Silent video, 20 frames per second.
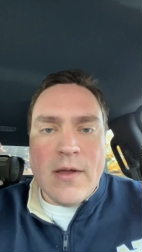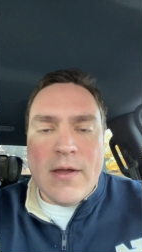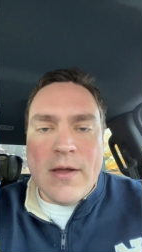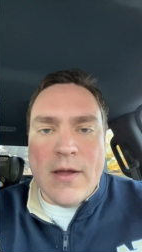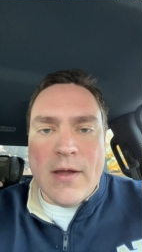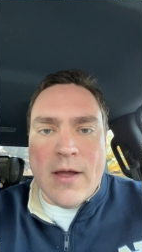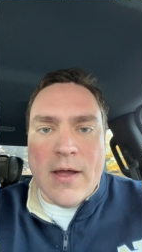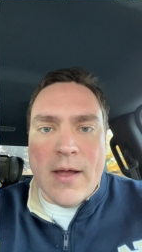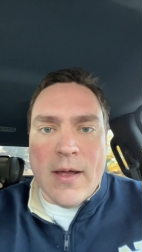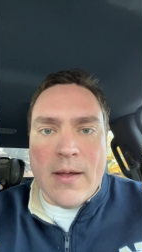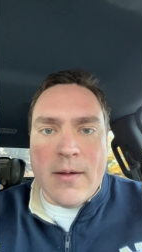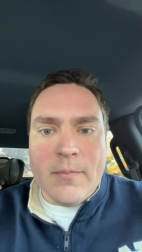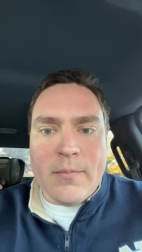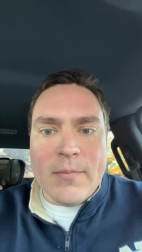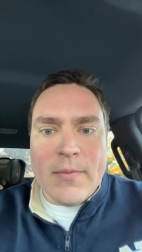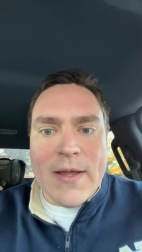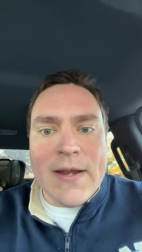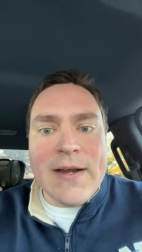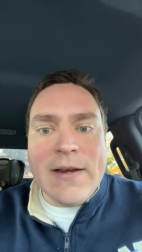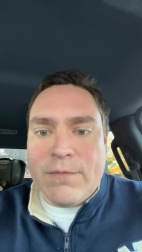
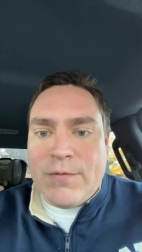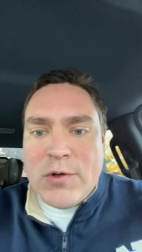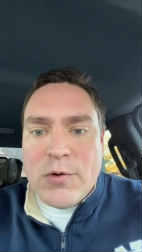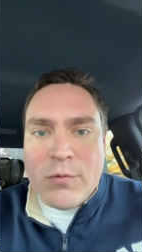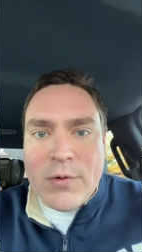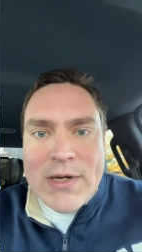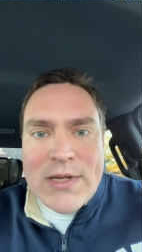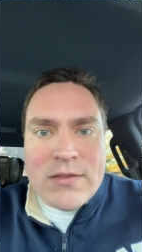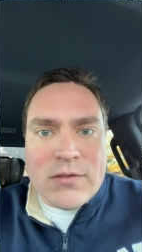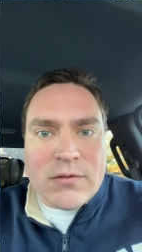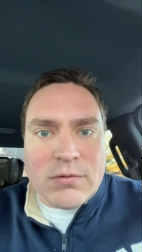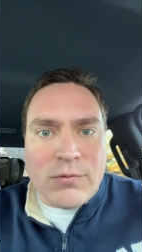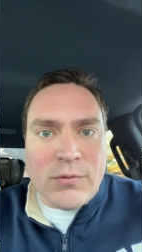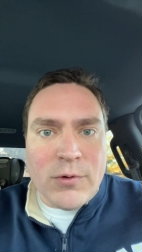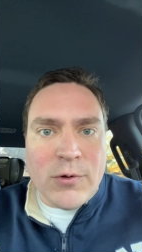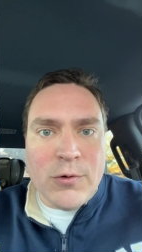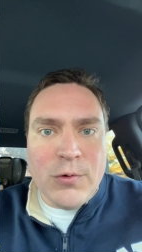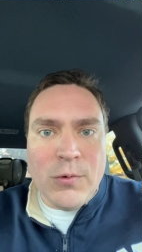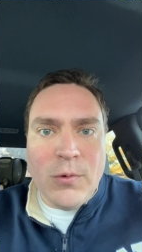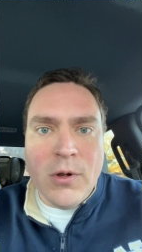And if you read
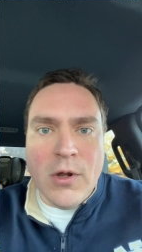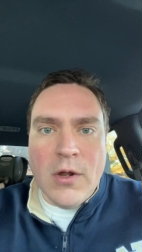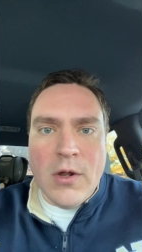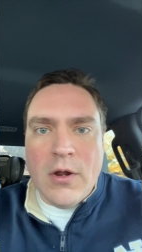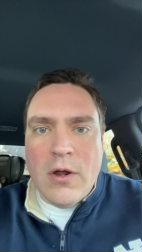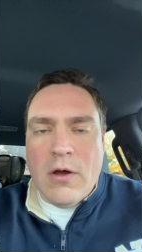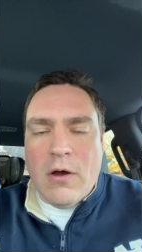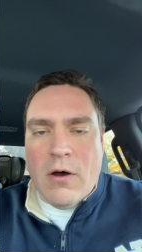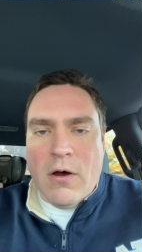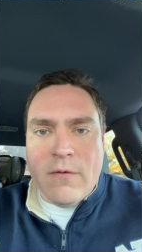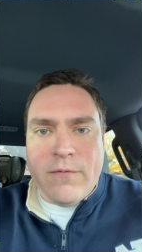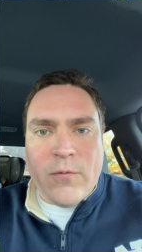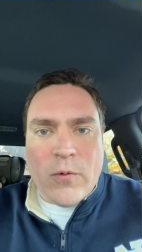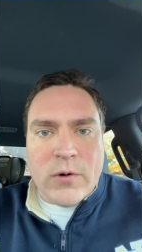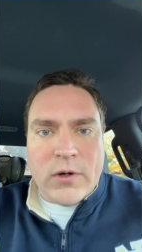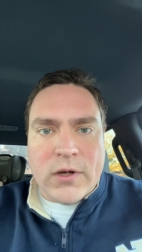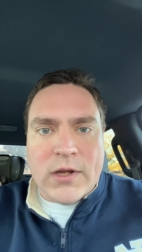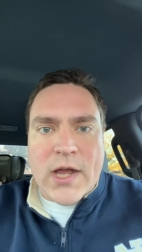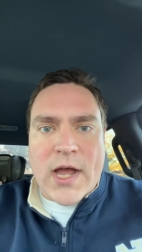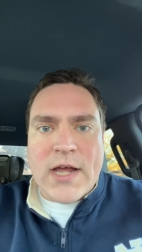through all
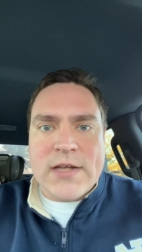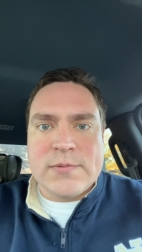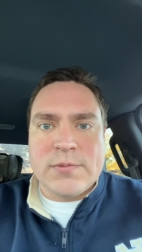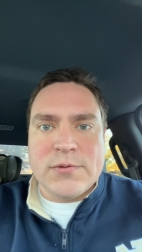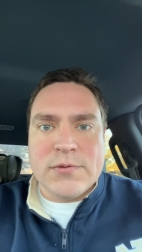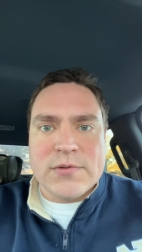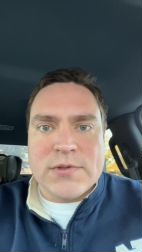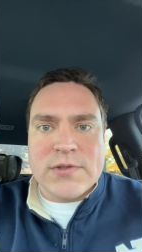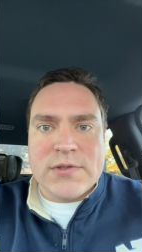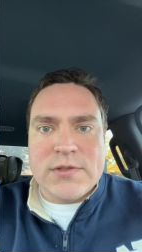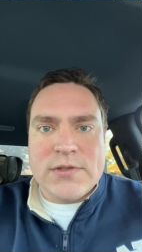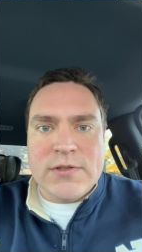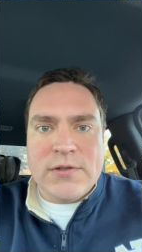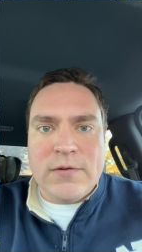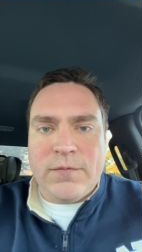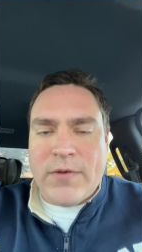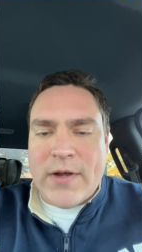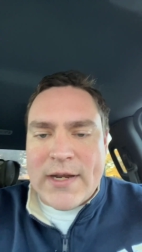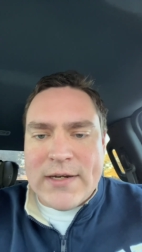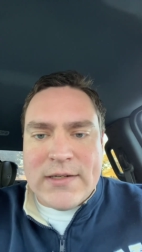4 Gospels,
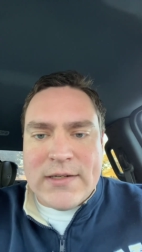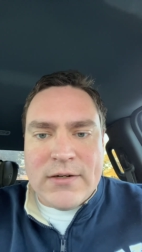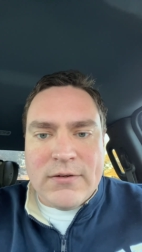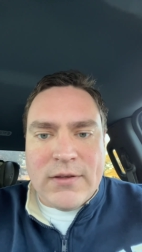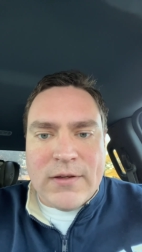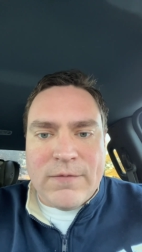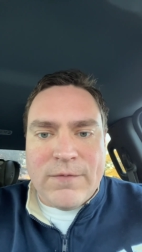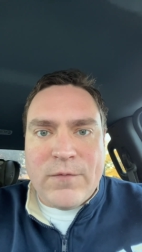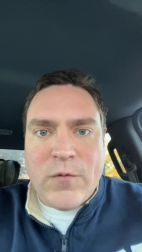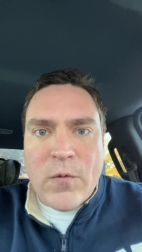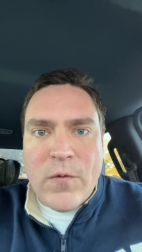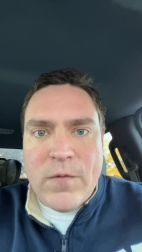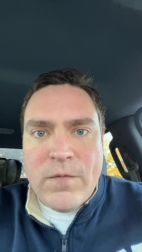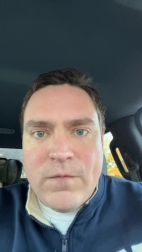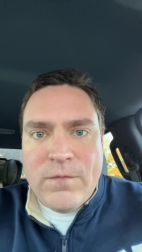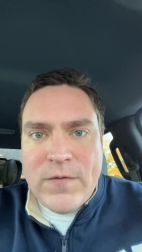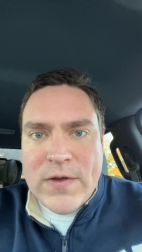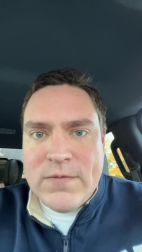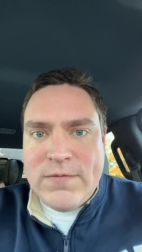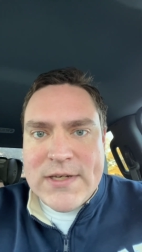you'd find nearly
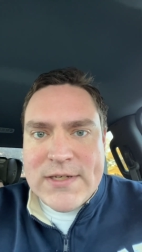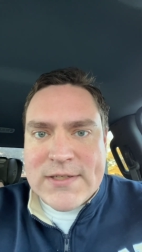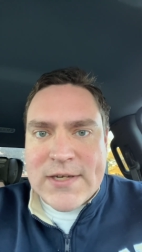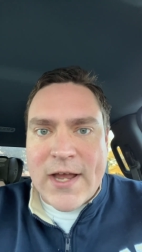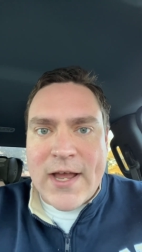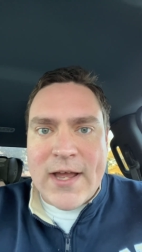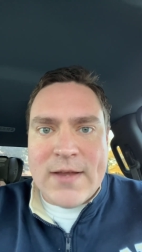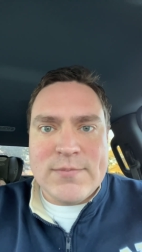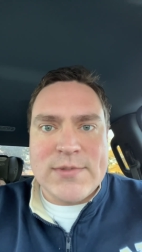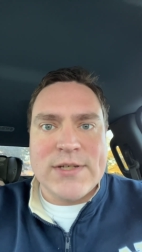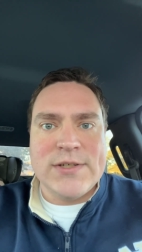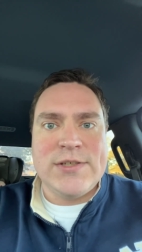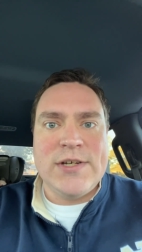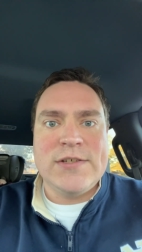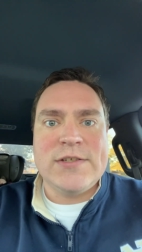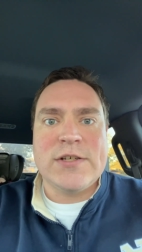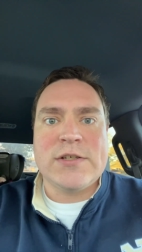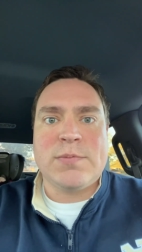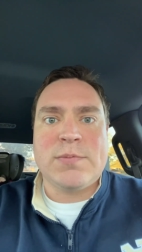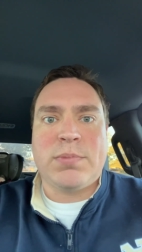50 times that
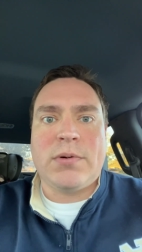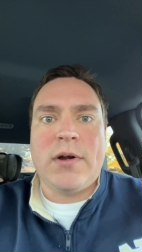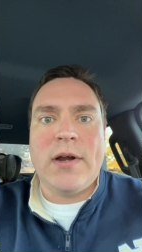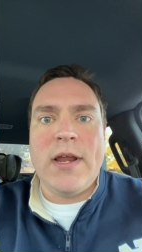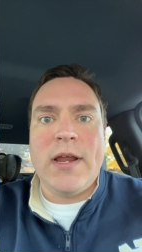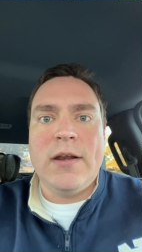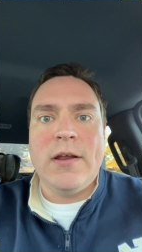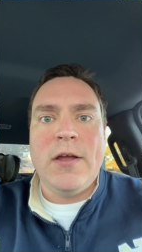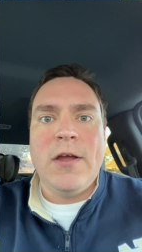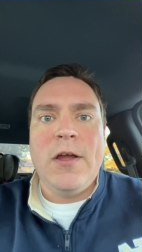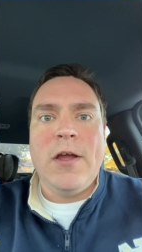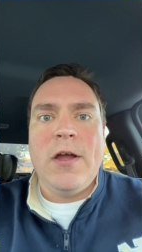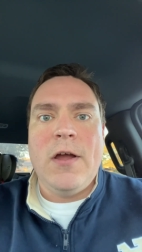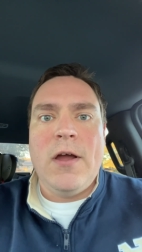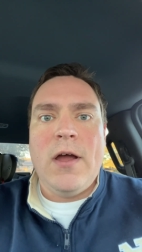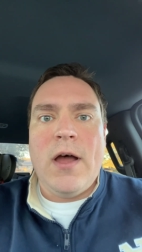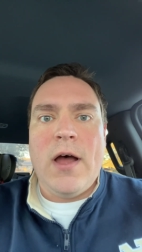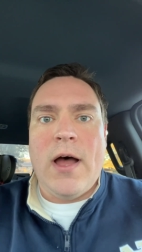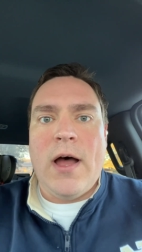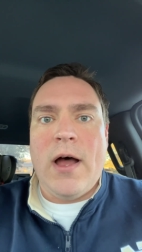Jesus prayed
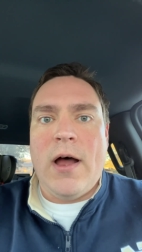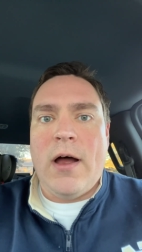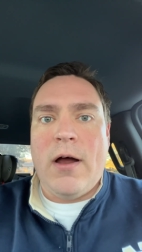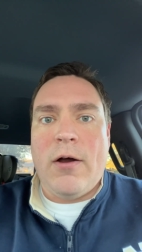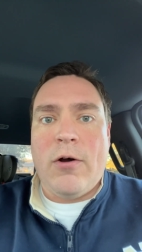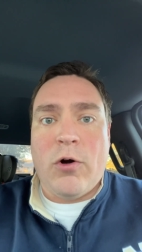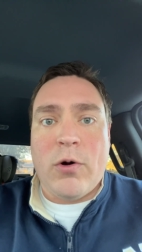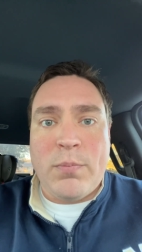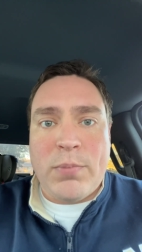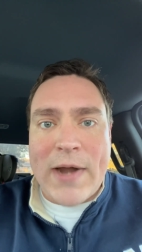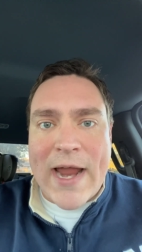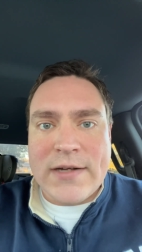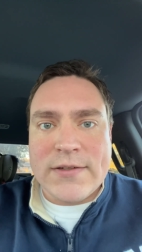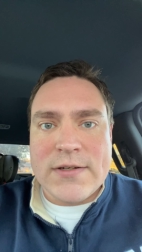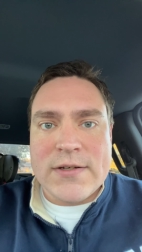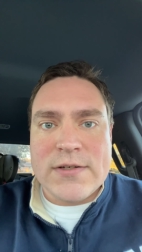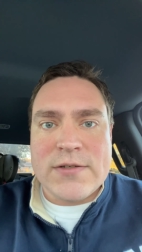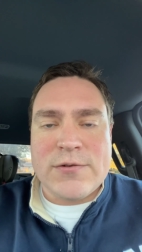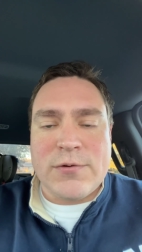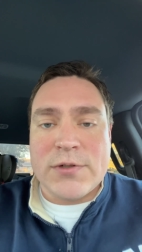or
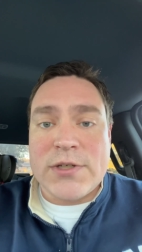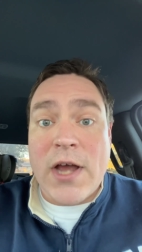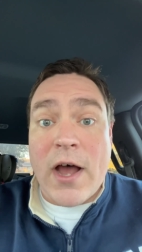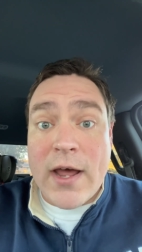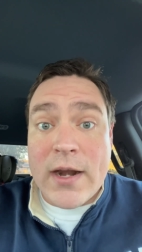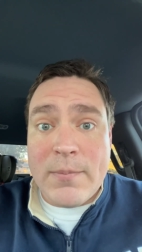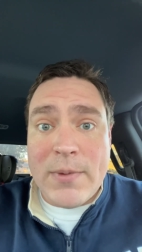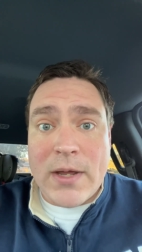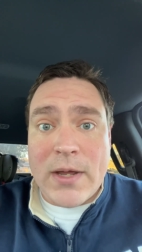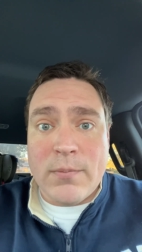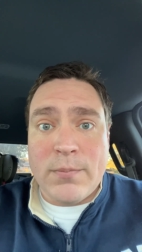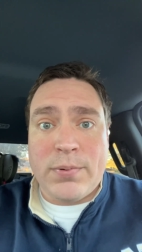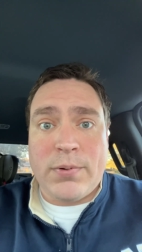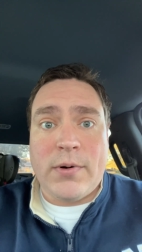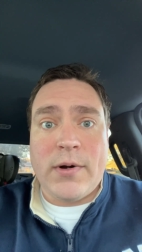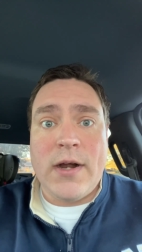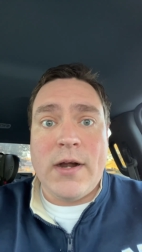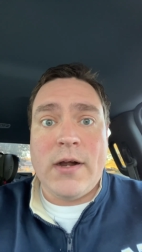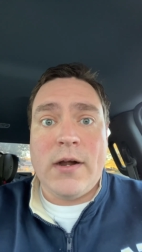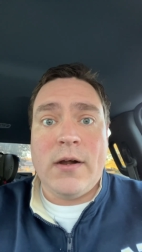practiced or taught about
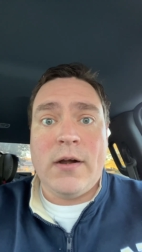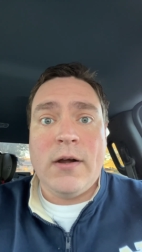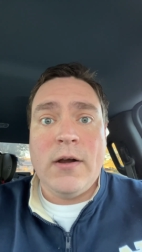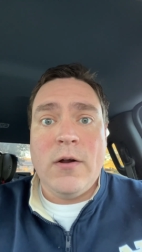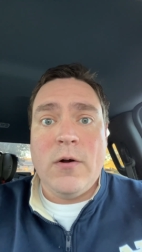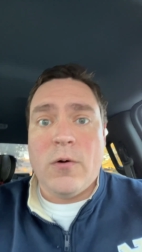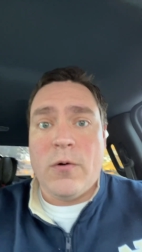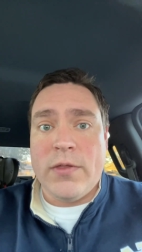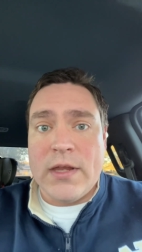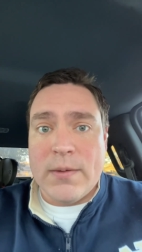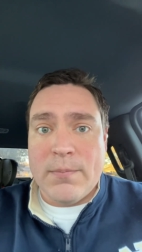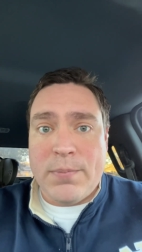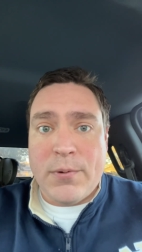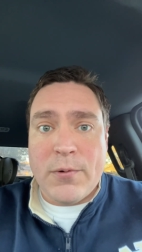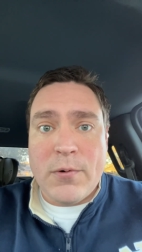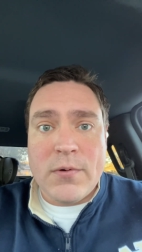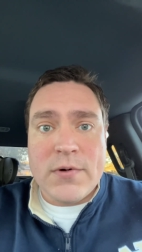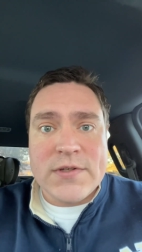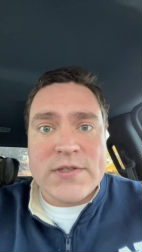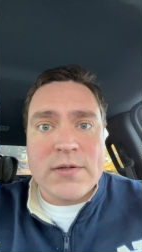prayer or the
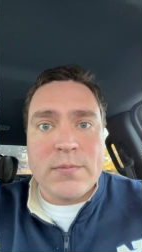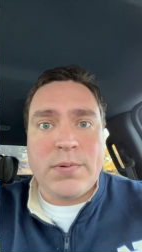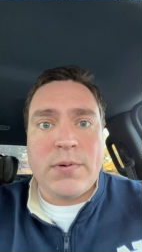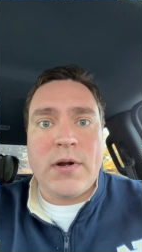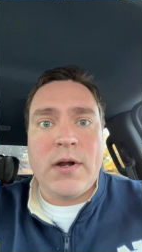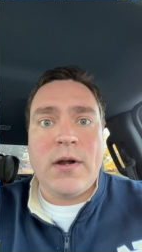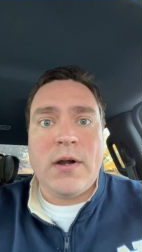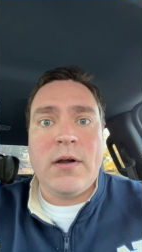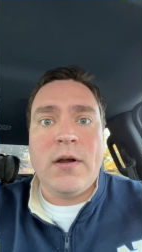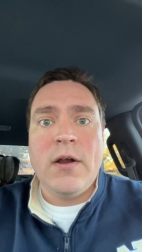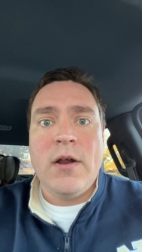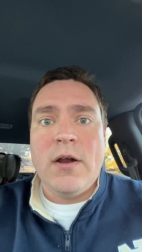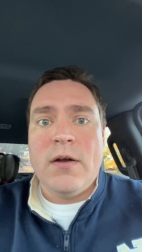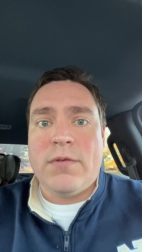importance of prayer.